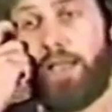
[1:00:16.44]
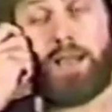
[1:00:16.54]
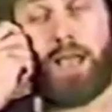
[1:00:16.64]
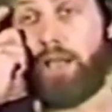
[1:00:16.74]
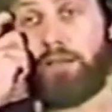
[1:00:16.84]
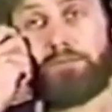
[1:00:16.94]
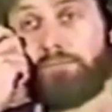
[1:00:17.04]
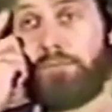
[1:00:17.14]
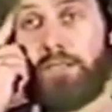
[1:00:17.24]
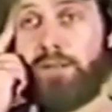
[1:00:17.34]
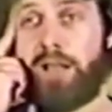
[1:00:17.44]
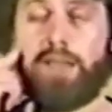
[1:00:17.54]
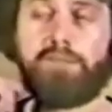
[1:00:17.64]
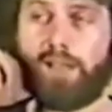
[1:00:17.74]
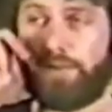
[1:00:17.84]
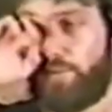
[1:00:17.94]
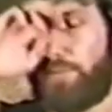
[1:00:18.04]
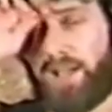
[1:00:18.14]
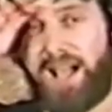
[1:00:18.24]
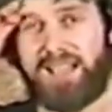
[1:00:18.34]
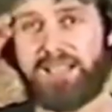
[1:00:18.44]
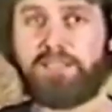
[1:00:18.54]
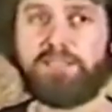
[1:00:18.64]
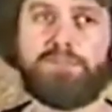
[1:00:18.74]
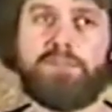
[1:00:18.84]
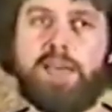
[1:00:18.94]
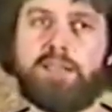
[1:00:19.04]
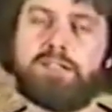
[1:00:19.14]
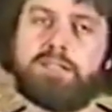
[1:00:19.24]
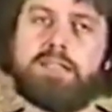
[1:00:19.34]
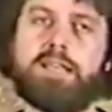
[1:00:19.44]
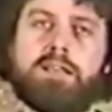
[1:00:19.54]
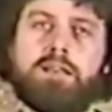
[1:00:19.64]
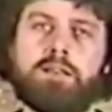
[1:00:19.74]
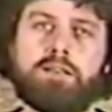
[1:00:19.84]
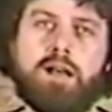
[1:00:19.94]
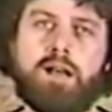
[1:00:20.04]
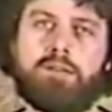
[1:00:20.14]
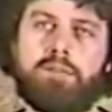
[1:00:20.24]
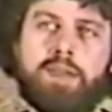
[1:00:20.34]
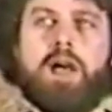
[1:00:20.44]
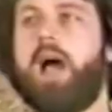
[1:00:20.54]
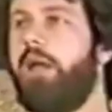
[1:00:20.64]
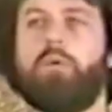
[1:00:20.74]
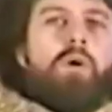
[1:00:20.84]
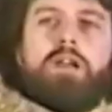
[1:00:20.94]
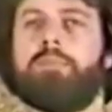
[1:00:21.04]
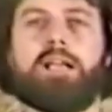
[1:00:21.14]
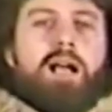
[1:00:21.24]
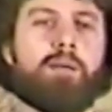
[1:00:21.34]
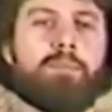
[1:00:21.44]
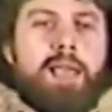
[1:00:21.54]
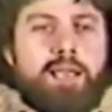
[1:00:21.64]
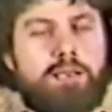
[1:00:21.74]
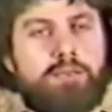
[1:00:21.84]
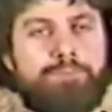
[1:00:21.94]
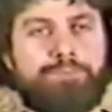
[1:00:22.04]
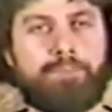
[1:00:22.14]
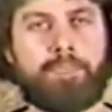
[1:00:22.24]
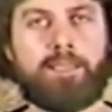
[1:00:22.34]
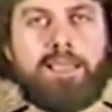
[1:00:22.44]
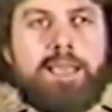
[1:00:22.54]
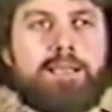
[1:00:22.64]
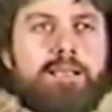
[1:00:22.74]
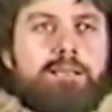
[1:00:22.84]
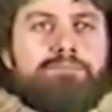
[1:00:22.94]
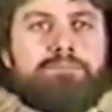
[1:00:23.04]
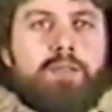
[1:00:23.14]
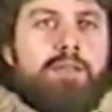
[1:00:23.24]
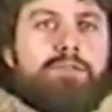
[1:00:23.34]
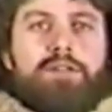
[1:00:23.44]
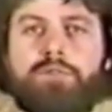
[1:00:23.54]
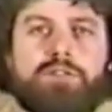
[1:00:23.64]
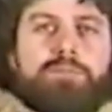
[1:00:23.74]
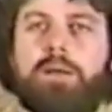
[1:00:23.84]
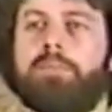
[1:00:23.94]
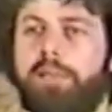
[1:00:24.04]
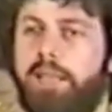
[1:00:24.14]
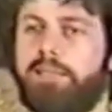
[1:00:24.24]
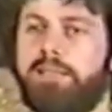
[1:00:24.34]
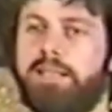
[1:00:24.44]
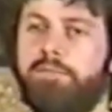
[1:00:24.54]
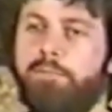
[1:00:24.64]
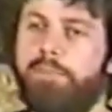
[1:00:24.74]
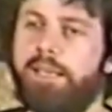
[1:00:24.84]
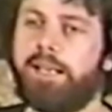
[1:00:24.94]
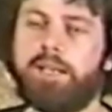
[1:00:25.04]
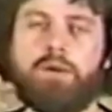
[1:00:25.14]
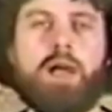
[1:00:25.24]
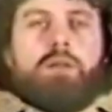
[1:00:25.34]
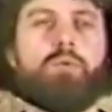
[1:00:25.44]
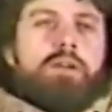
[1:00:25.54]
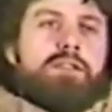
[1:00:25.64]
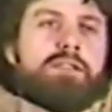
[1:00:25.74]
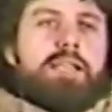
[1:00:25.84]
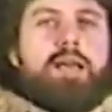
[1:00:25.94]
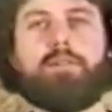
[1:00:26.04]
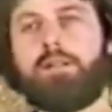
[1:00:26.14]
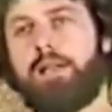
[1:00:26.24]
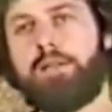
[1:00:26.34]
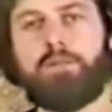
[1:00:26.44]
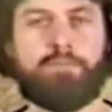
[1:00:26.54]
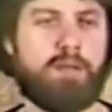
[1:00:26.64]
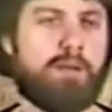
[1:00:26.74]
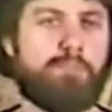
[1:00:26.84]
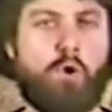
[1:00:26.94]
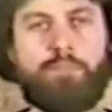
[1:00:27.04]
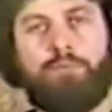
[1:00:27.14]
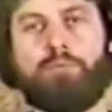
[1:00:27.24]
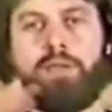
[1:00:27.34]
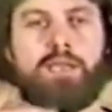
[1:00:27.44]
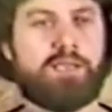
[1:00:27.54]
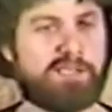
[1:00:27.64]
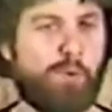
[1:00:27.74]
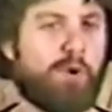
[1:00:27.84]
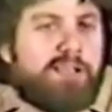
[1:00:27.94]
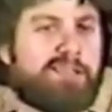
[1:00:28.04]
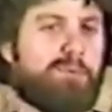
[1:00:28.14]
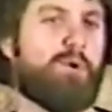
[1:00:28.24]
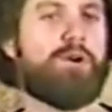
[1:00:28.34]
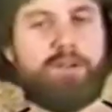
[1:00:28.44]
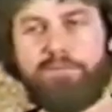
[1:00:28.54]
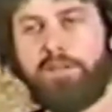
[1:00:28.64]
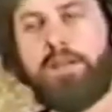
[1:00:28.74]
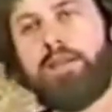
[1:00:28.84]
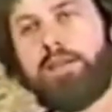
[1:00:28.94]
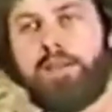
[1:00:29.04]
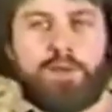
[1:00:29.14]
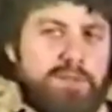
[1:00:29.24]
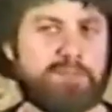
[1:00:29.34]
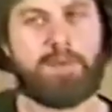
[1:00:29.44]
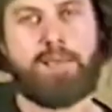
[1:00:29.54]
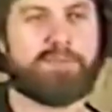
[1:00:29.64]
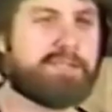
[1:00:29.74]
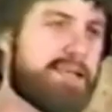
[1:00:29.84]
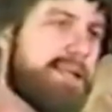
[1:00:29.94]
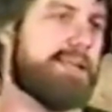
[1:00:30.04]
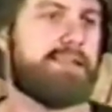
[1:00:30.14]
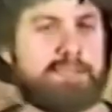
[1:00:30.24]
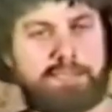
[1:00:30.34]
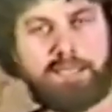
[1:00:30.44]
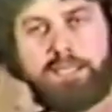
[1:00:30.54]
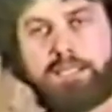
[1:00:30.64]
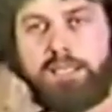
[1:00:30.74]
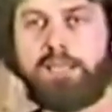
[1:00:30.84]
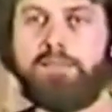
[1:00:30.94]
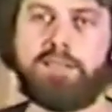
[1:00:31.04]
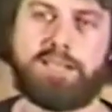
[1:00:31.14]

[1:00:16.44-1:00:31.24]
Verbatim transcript: And, I, you know, I have got no apologies for that. It's just that, uh, and I don't want to become like, like uh, every Christian publication that's ever been. I don't, I don't want to just have a kind of a potpourri, a smorgasbord of, you know, this Bible study and this teaching and